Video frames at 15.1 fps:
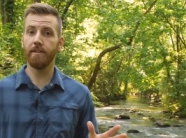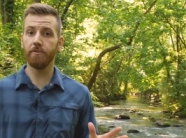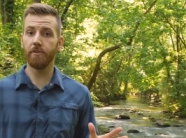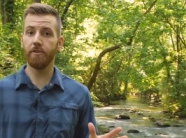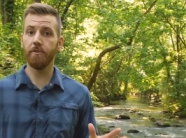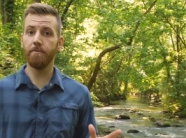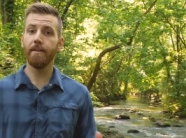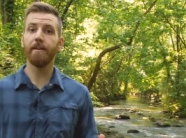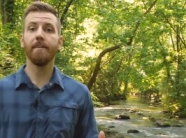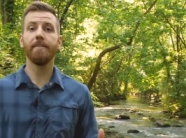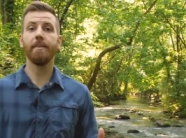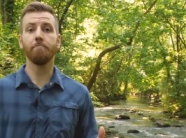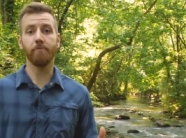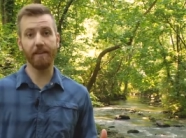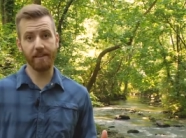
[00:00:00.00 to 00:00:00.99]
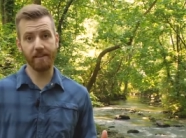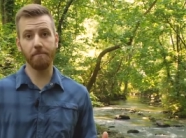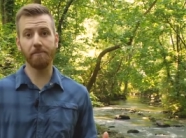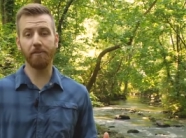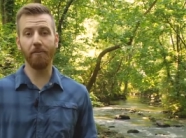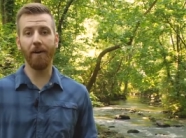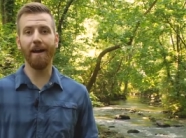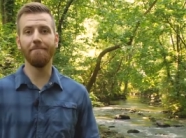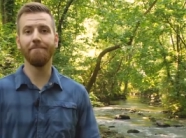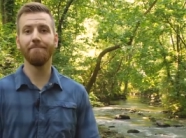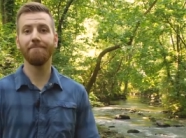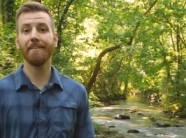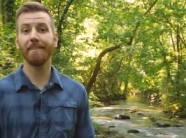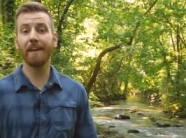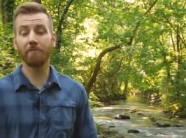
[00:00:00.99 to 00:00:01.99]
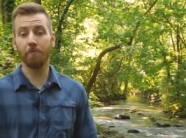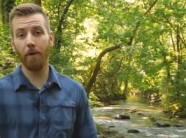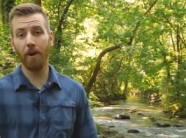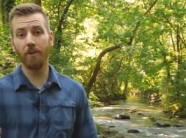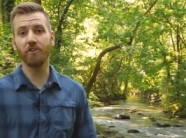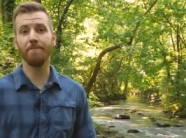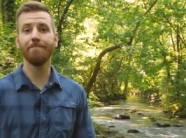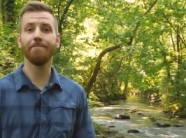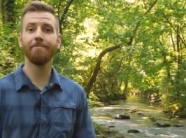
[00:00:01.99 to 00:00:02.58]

YouTube, then please subscribe. Thanks for watching.